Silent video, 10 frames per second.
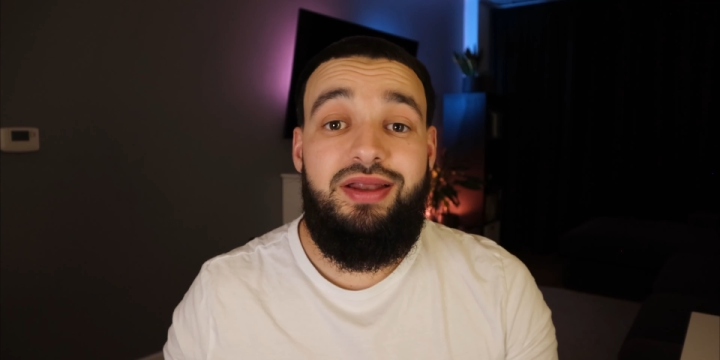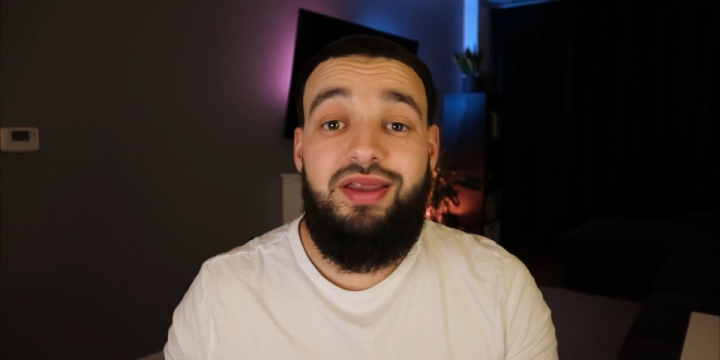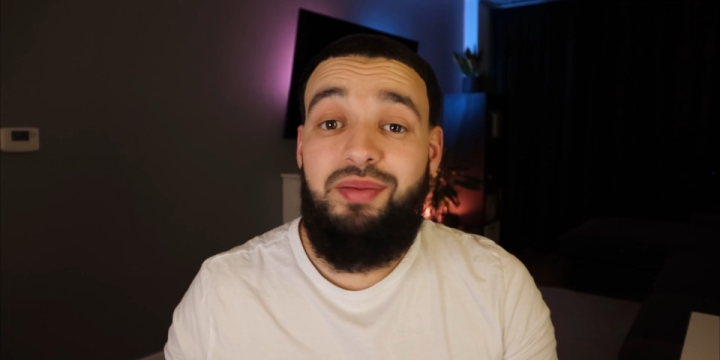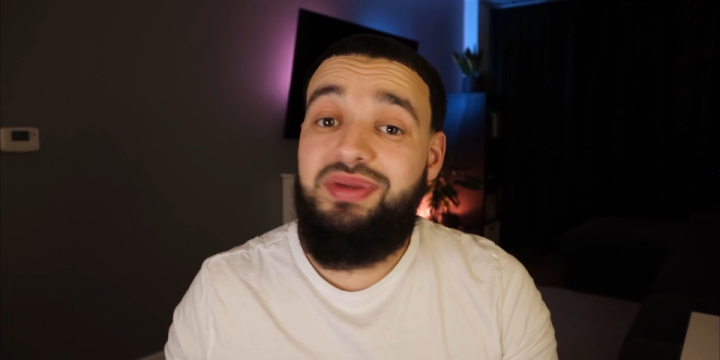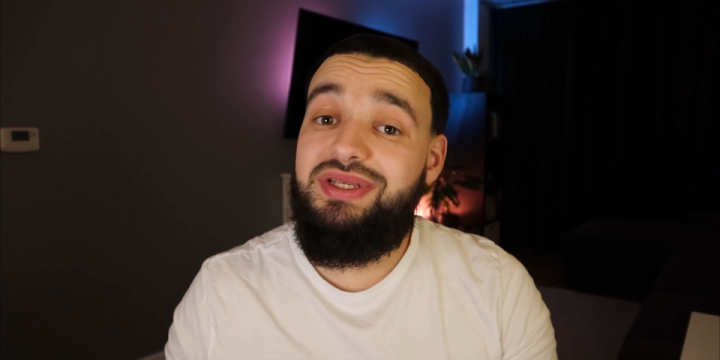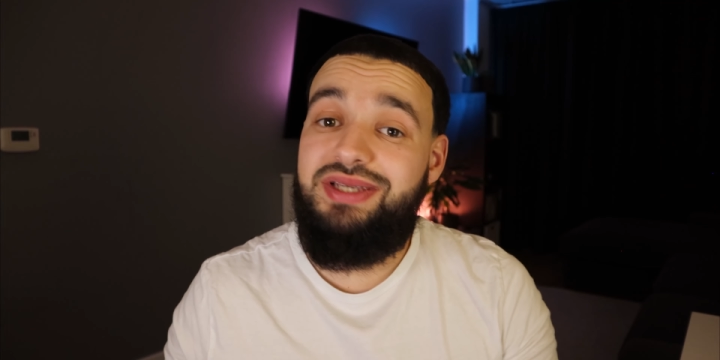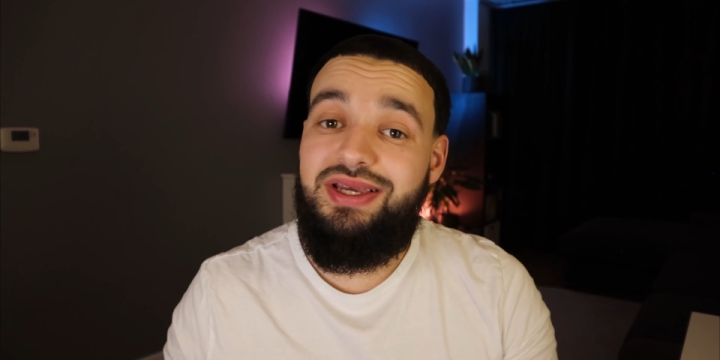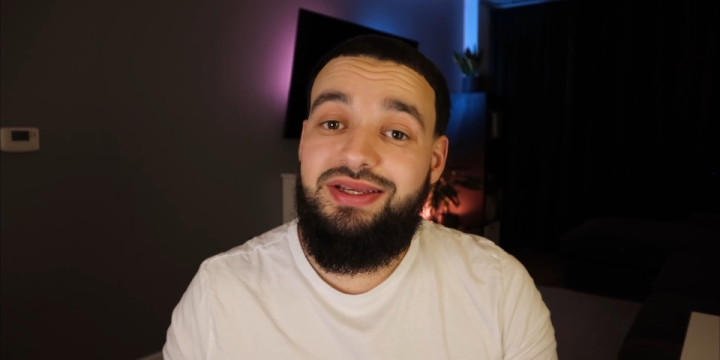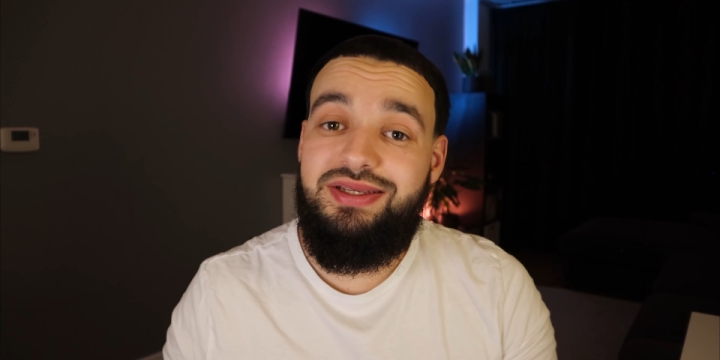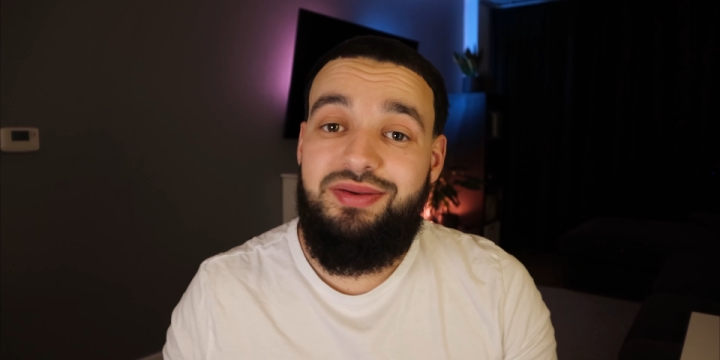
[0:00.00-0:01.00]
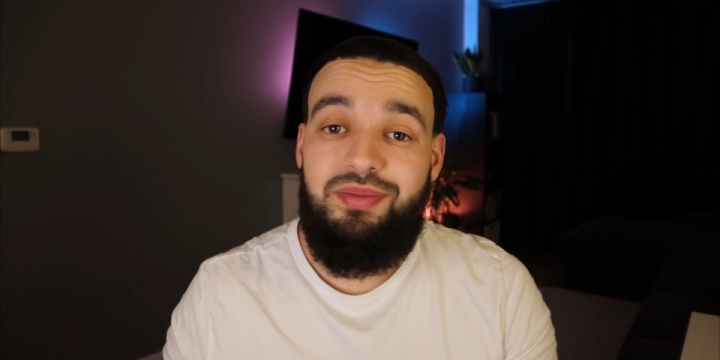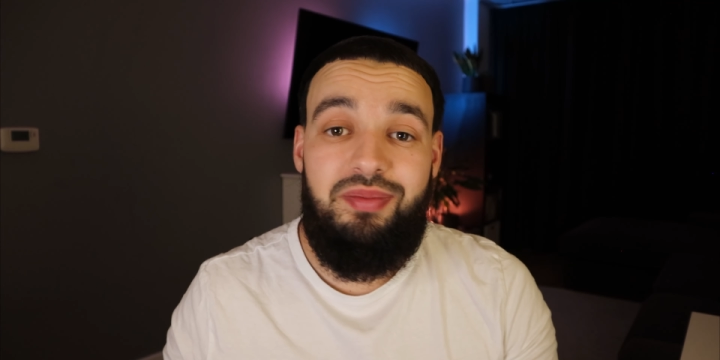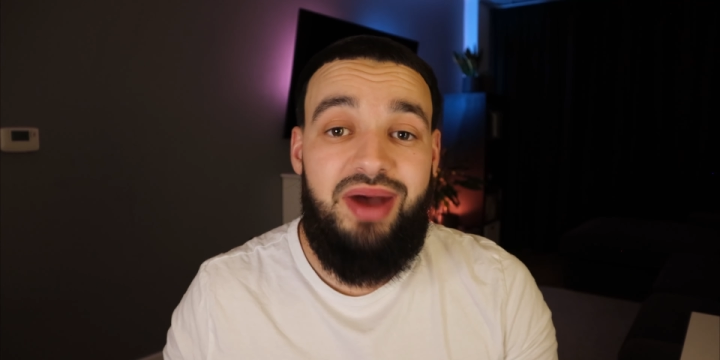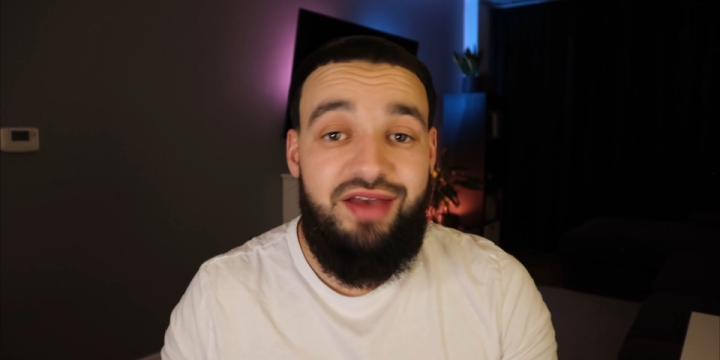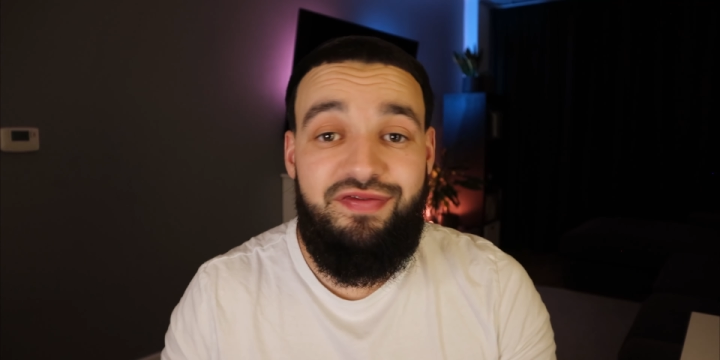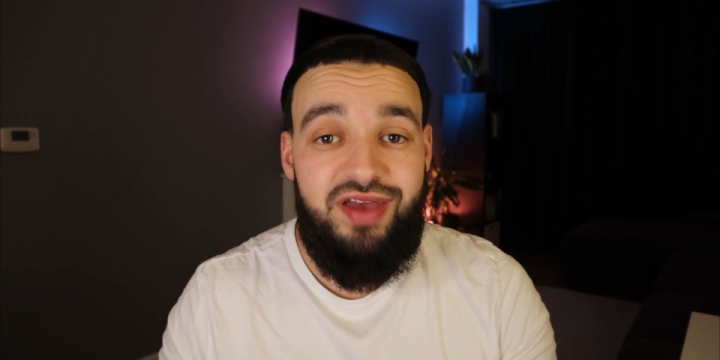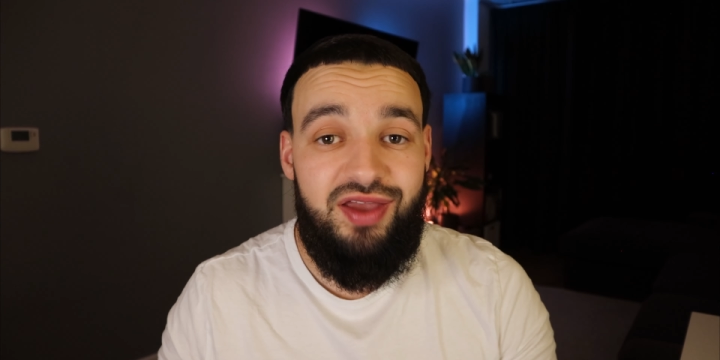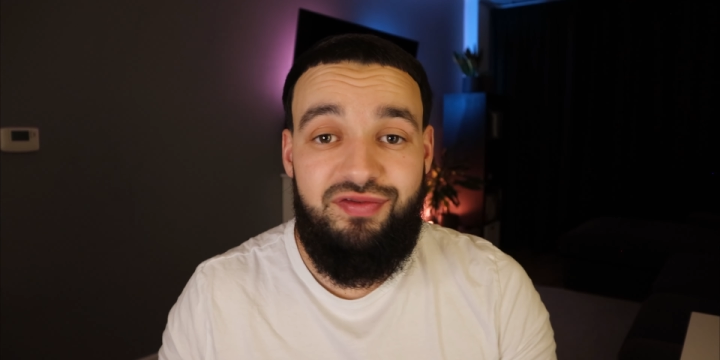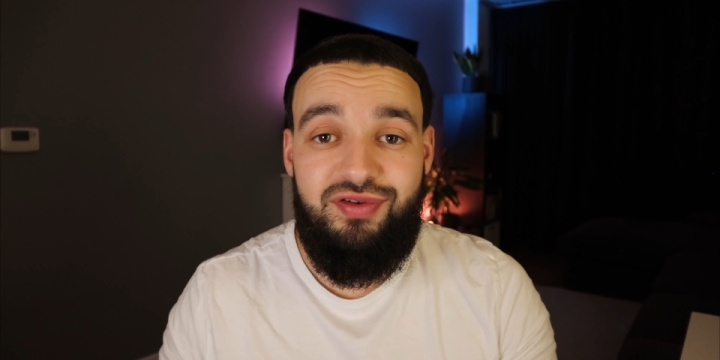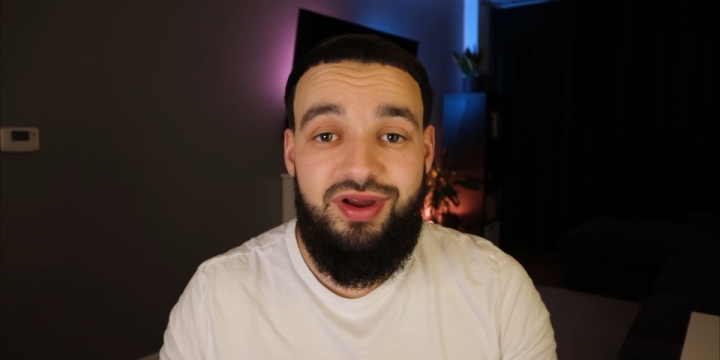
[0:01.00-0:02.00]
And number 6, my
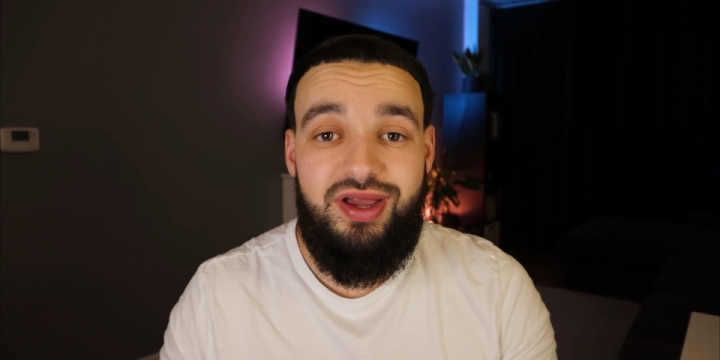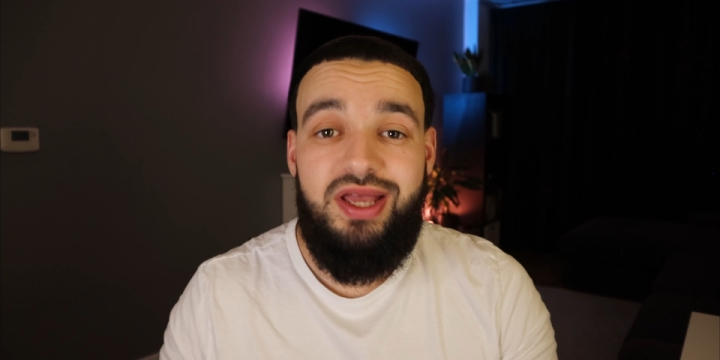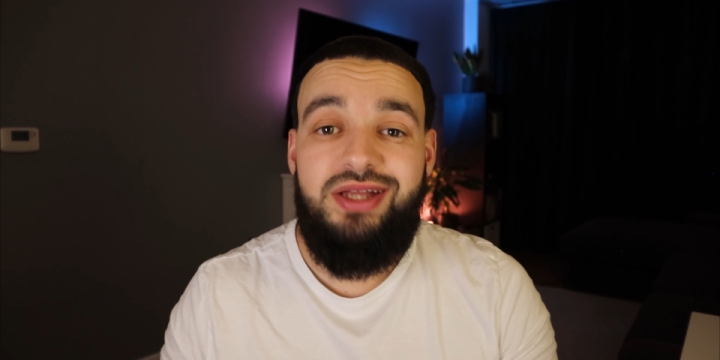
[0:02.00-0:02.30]
favorite,